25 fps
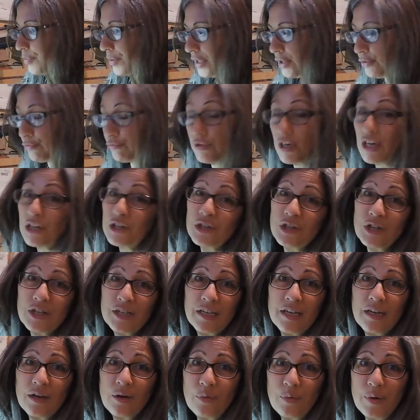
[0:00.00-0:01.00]
be rug
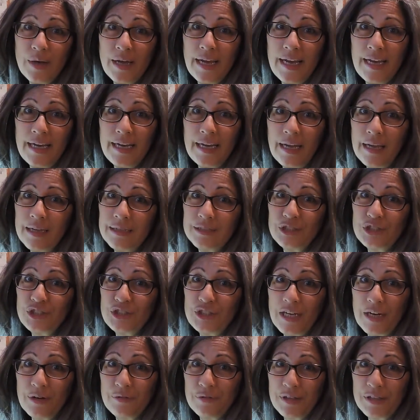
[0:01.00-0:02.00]
hooking away and
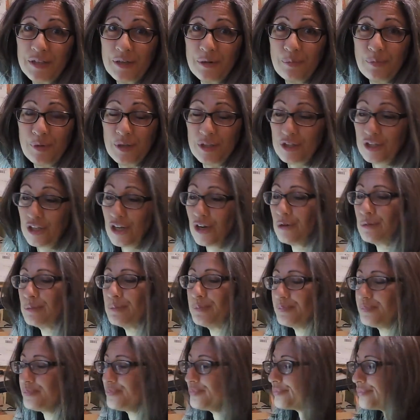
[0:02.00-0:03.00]
sharing it with you.
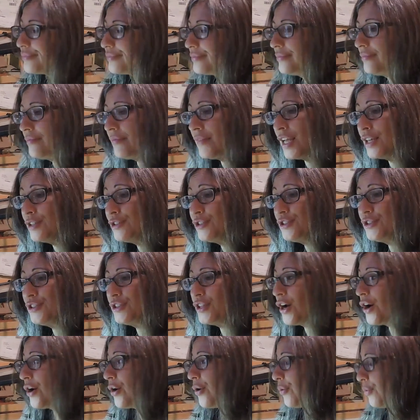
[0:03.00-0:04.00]

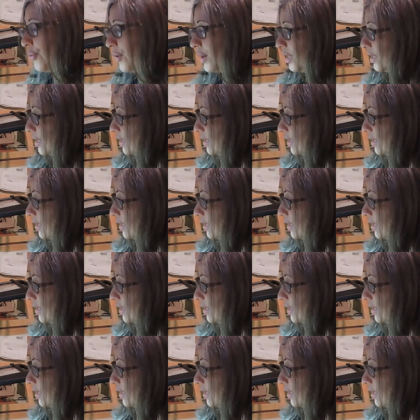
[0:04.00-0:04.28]
So